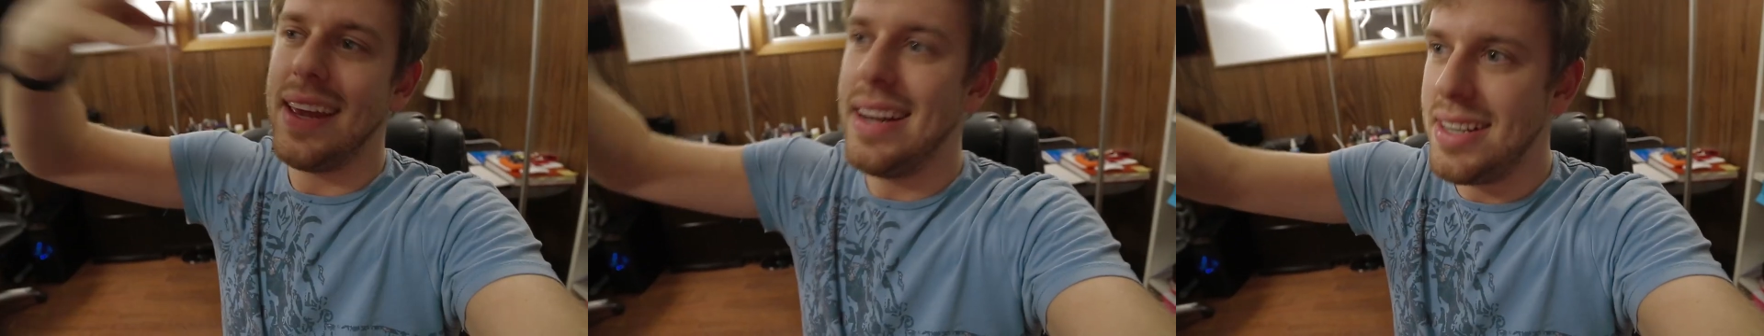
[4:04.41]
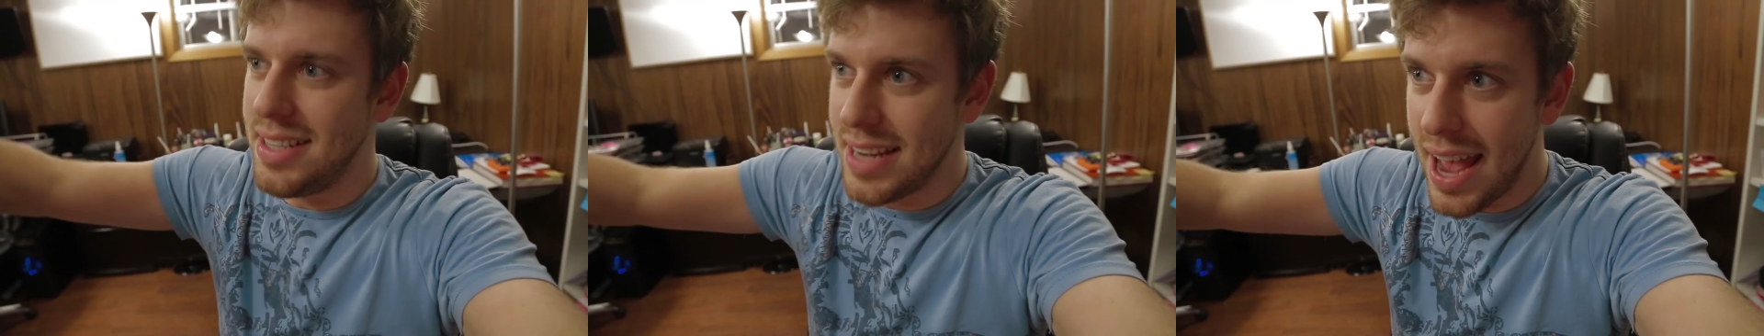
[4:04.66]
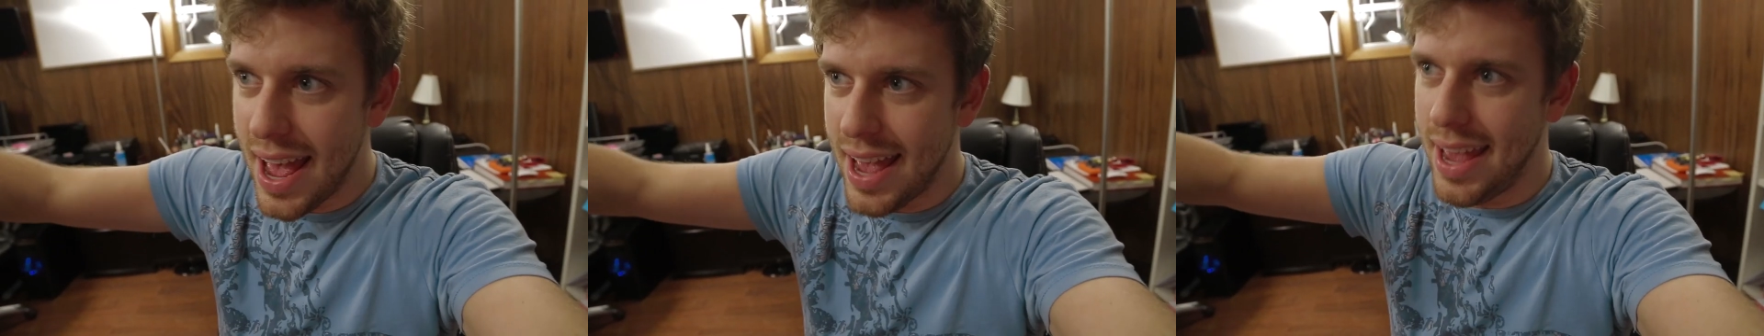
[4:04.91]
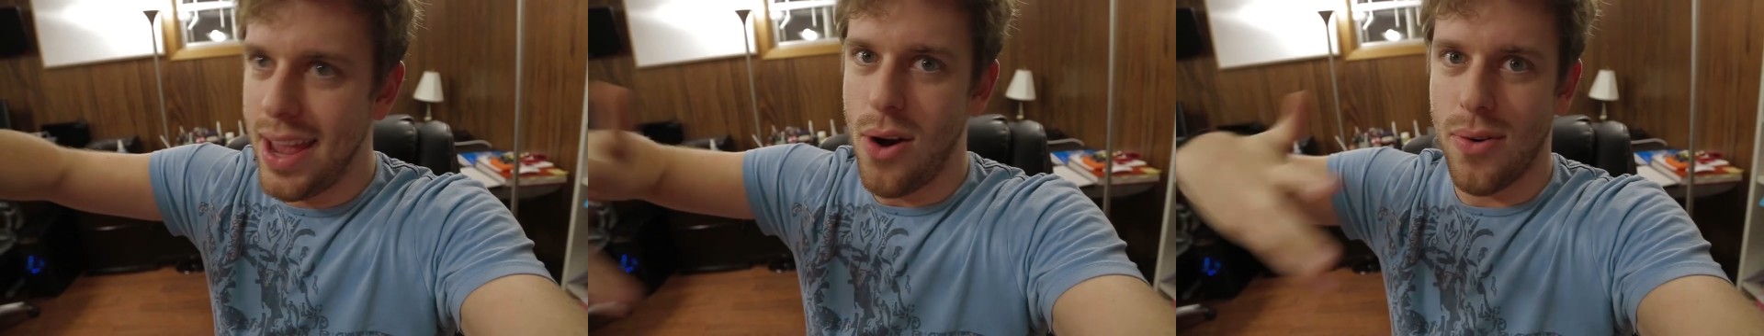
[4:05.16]
in a
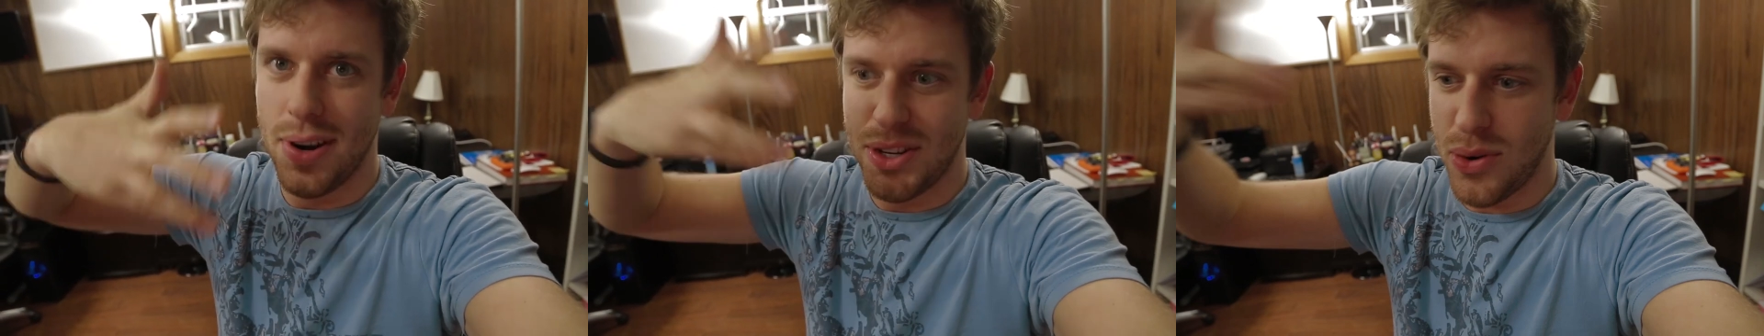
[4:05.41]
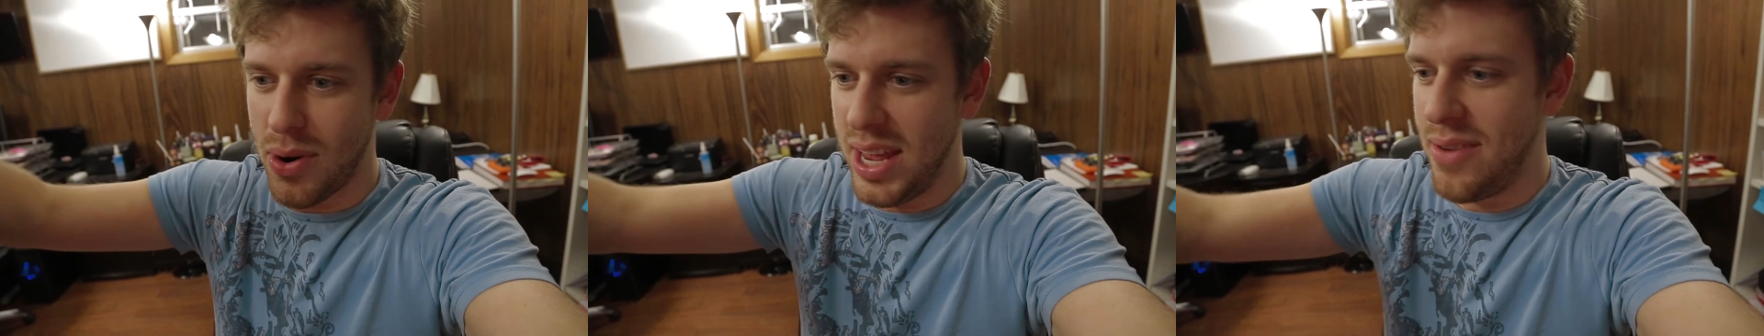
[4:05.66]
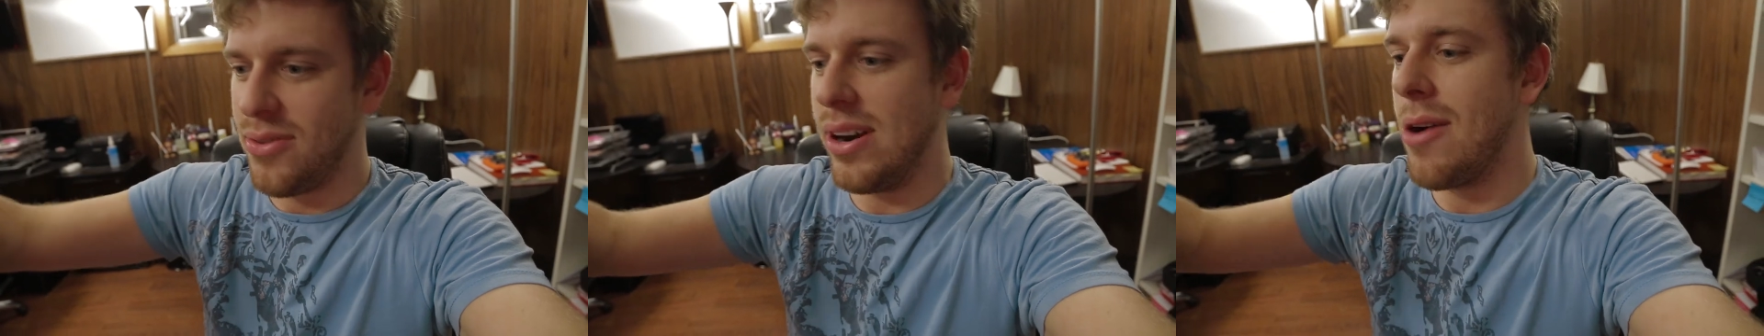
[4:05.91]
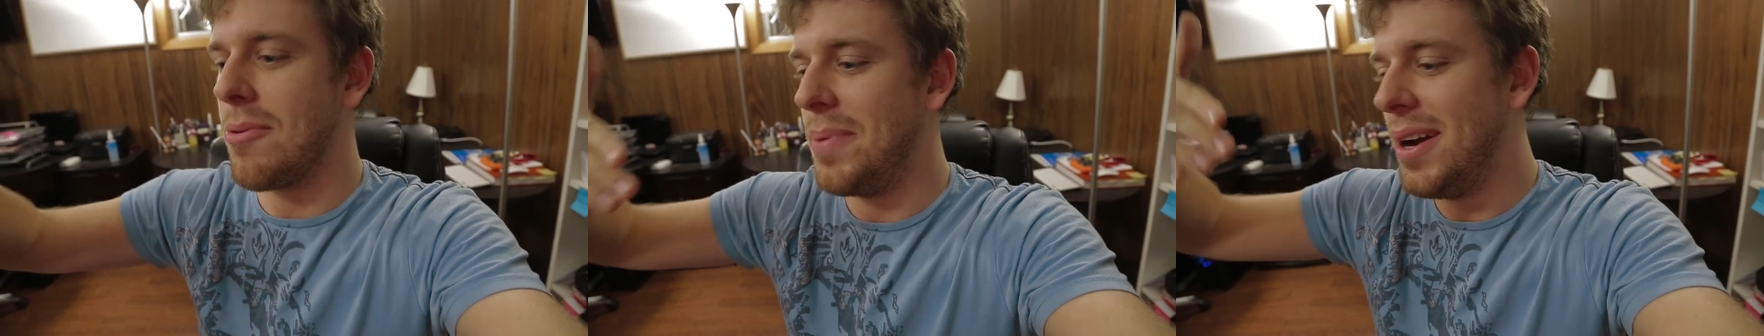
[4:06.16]
day or a 24
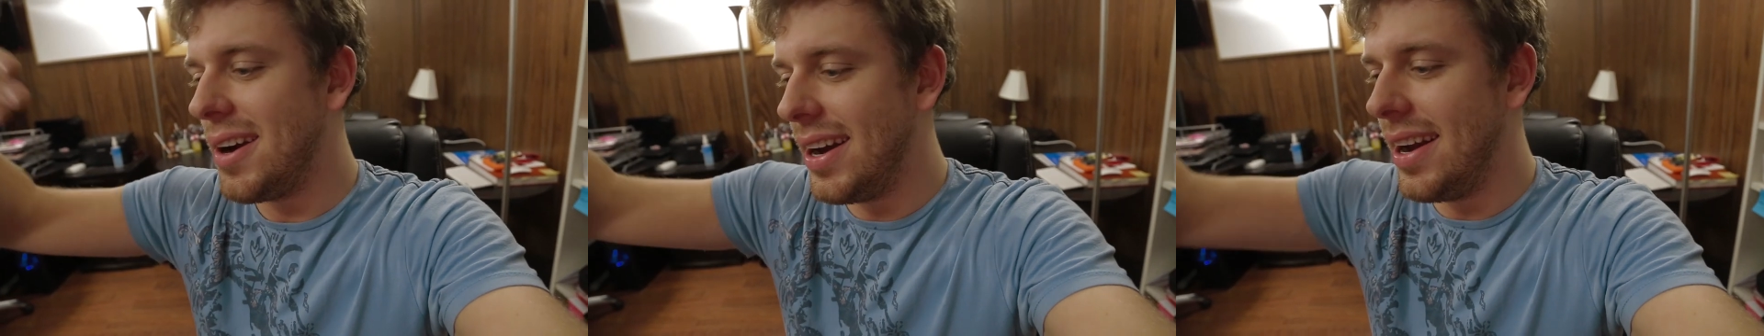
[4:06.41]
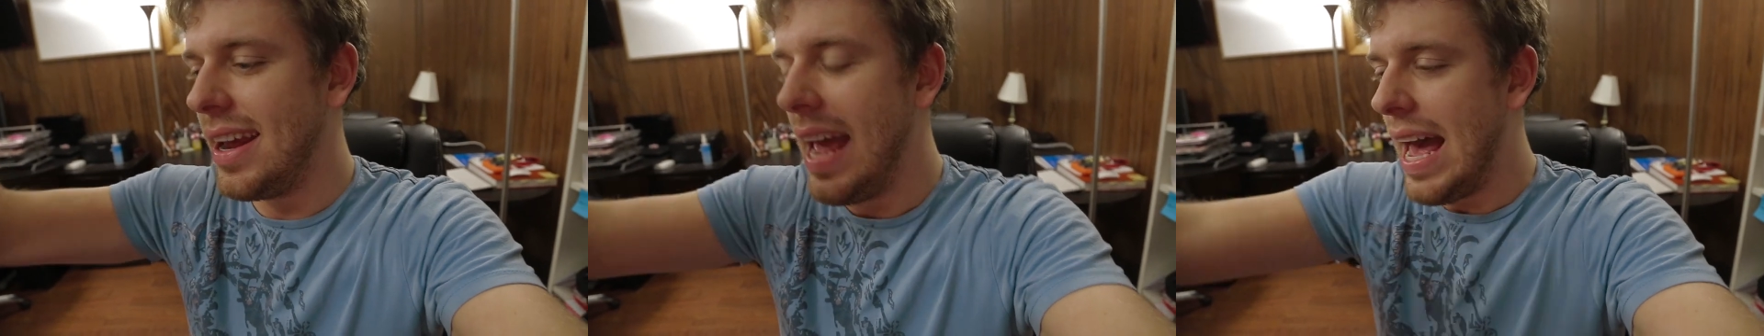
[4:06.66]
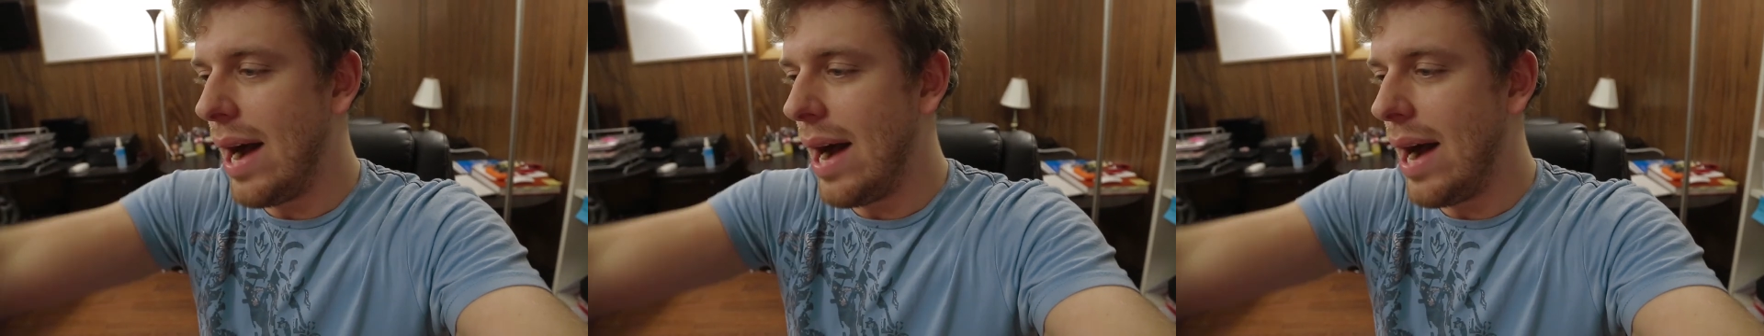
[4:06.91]
hour period,